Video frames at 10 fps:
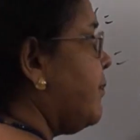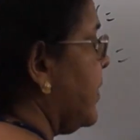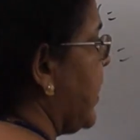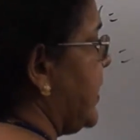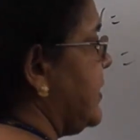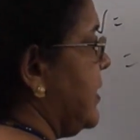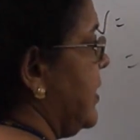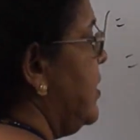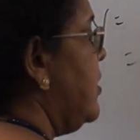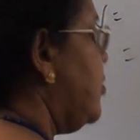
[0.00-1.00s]
90.
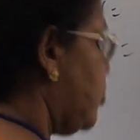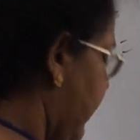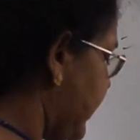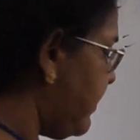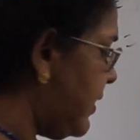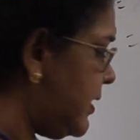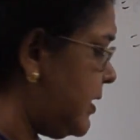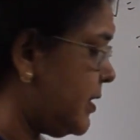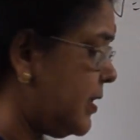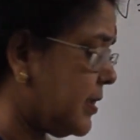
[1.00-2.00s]
So whenever
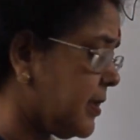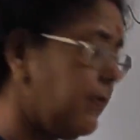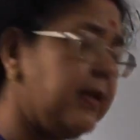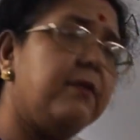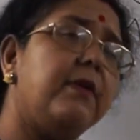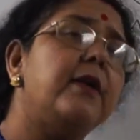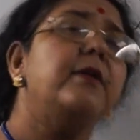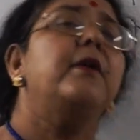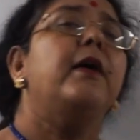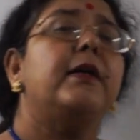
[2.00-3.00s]

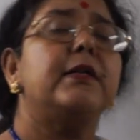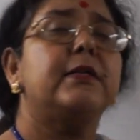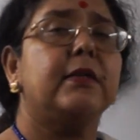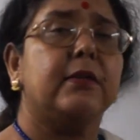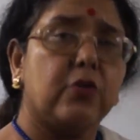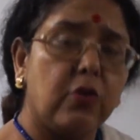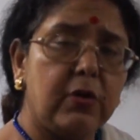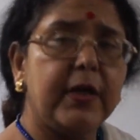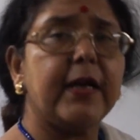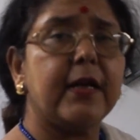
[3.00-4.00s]
it is
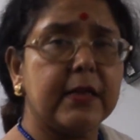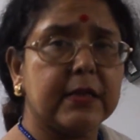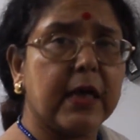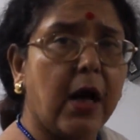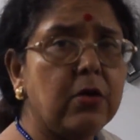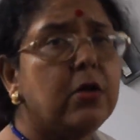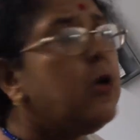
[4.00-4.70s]
sold at a discount,